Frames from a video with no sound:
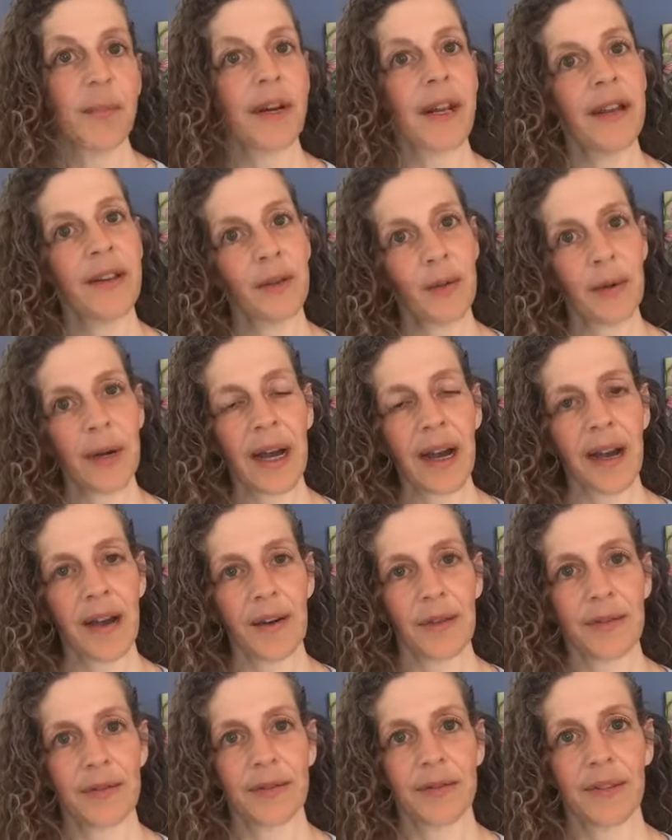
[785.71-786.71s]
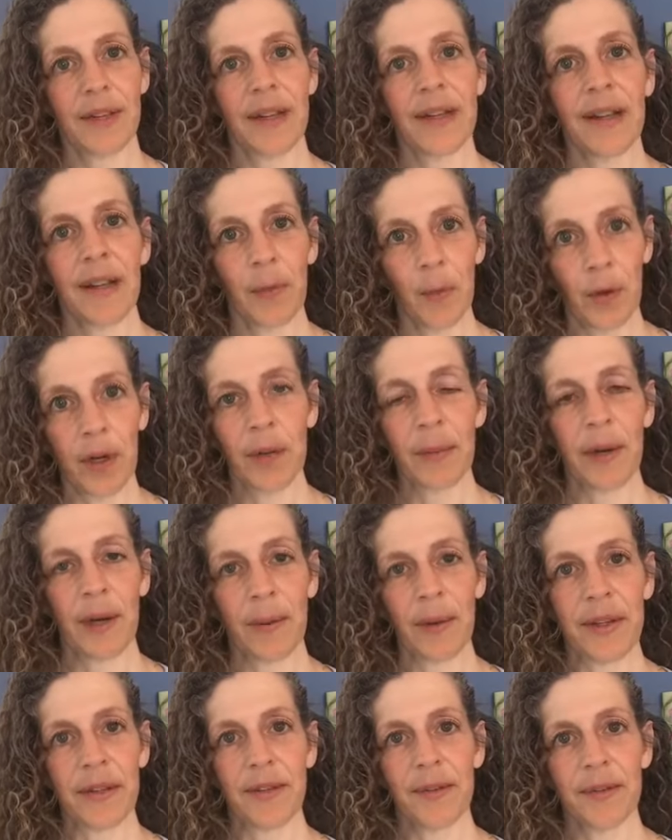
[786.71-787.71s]
But I know how, and I work
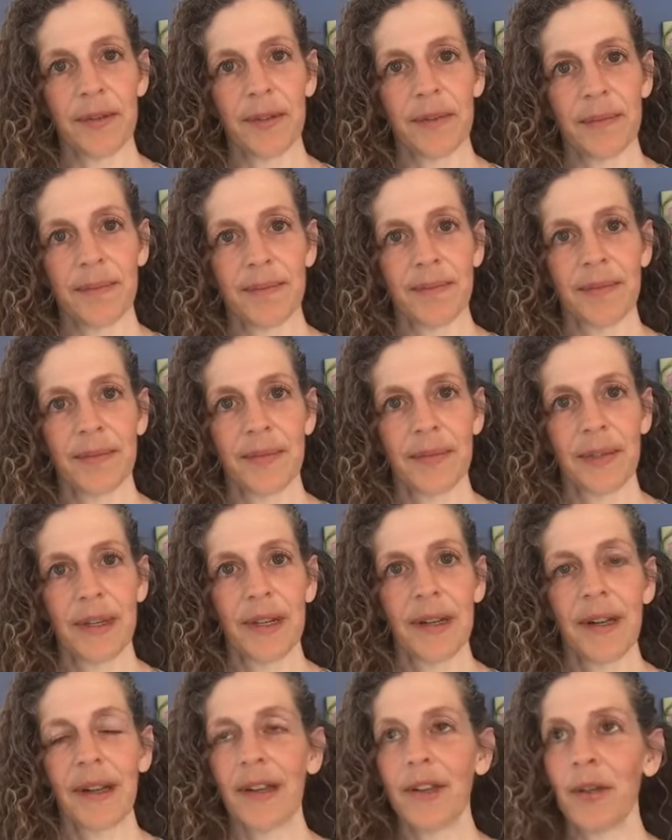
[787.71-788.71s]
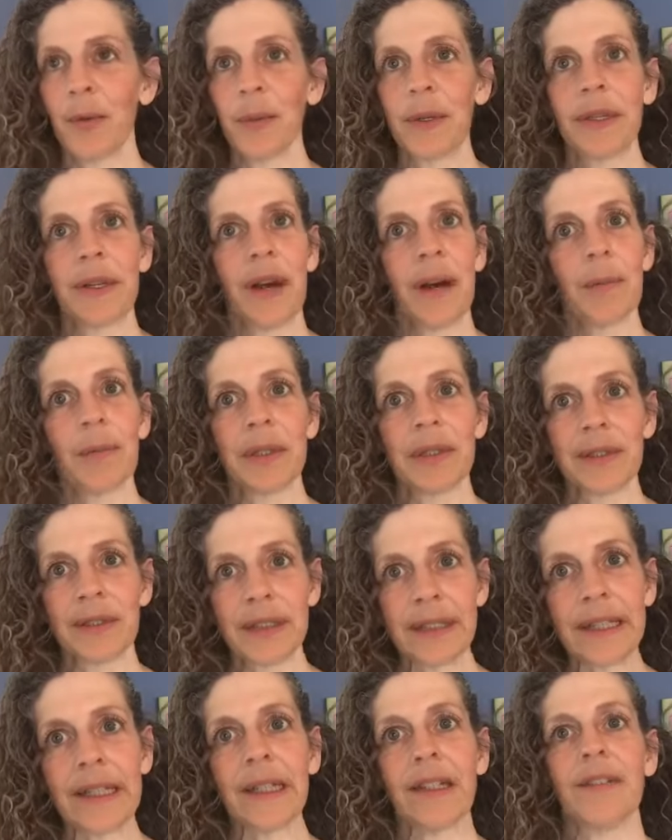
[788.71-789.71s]
my way through them. And you would not
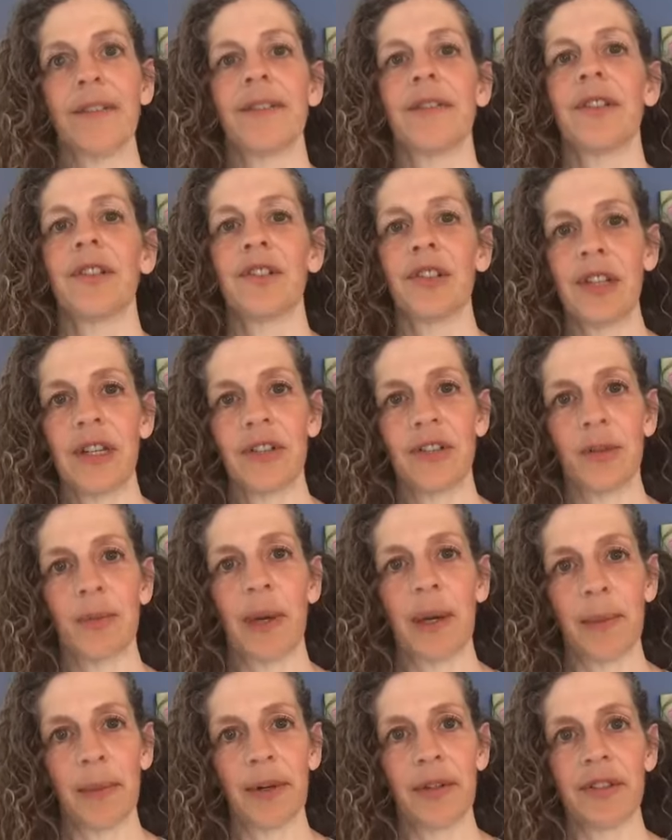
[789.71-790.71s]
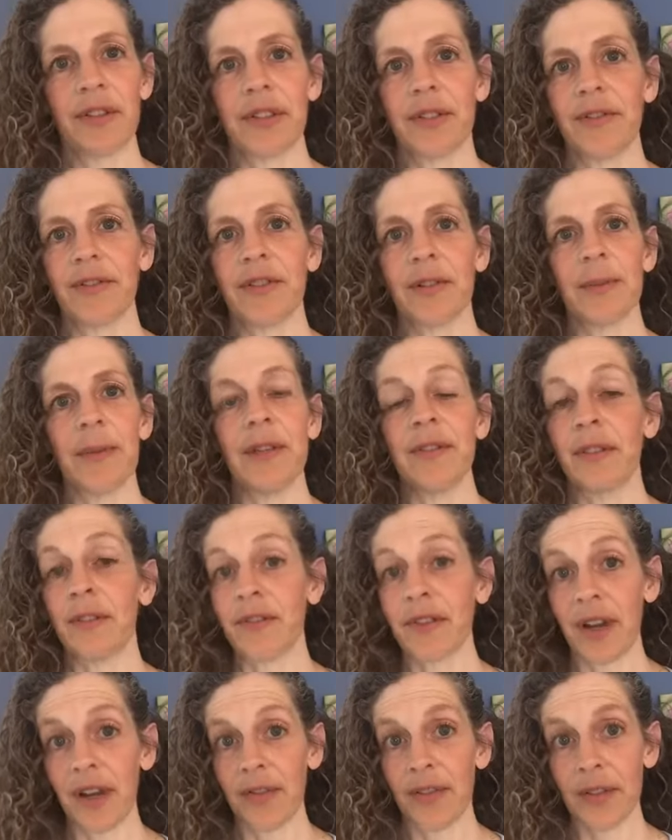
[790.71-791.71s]
believe the change in my person from
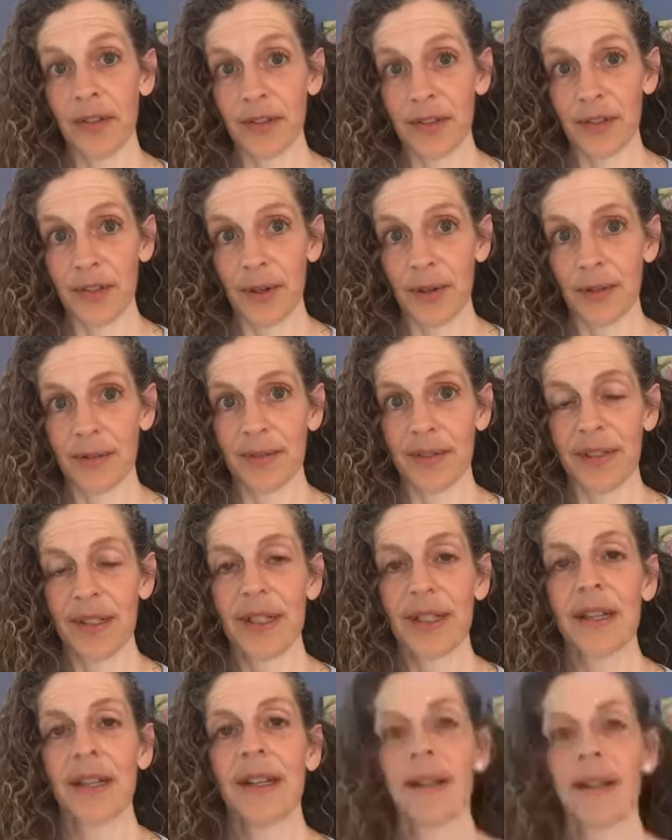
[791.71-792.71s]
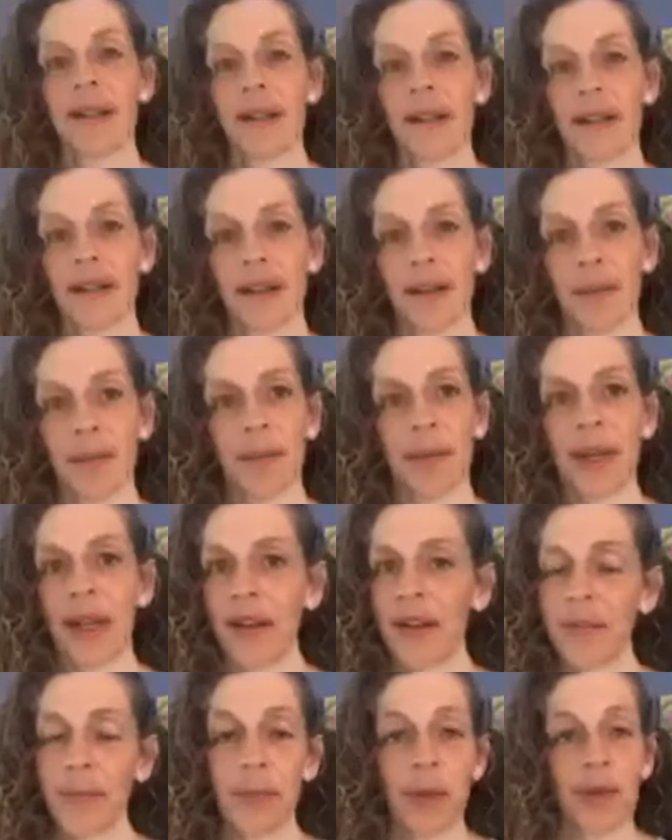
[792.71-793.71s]
even 5 years ago.
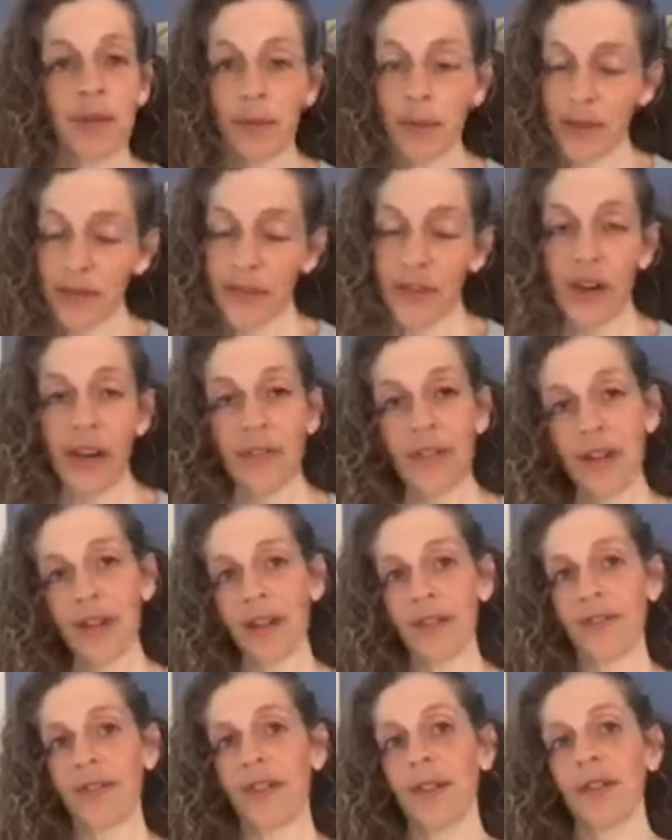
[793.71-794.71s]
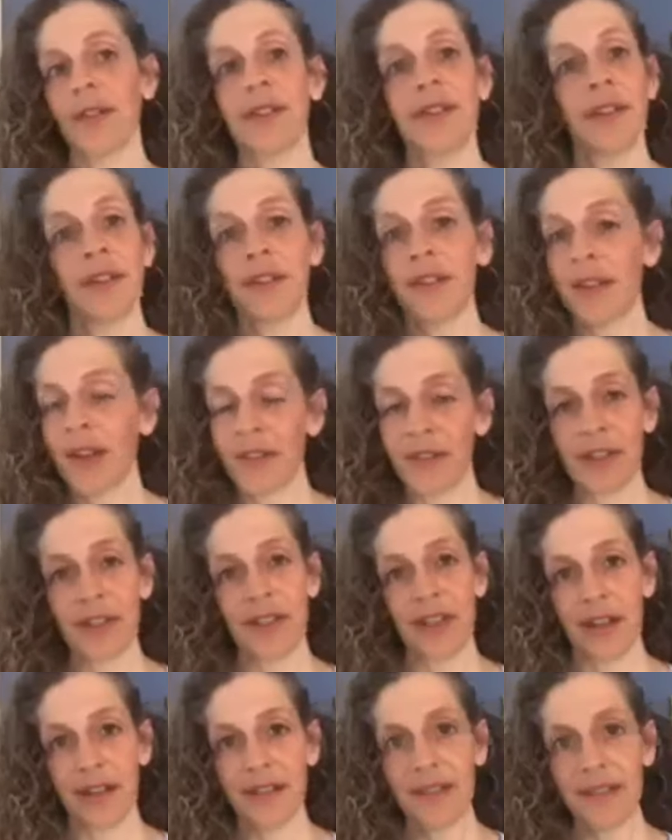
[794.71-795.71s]
But we forever have fears. They're never
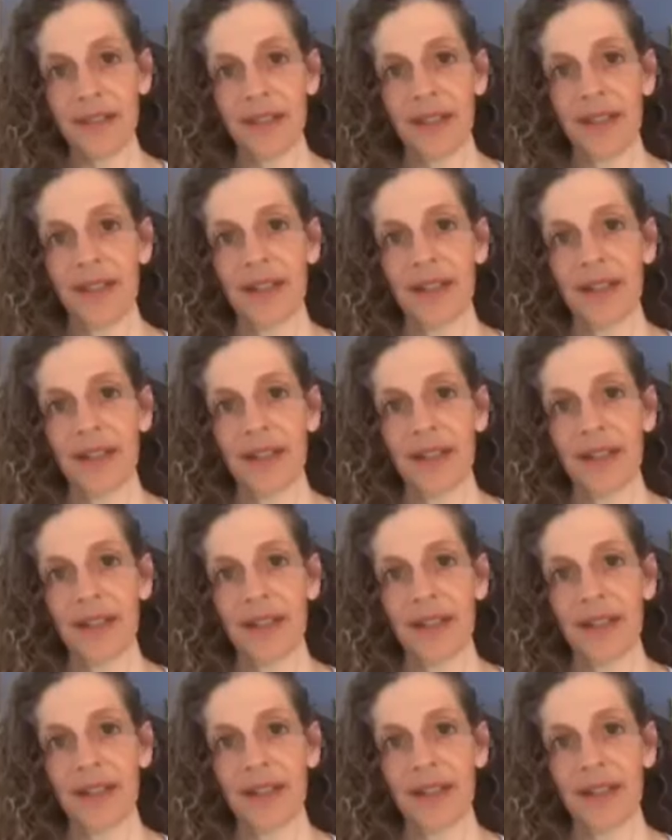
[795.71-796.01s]
done.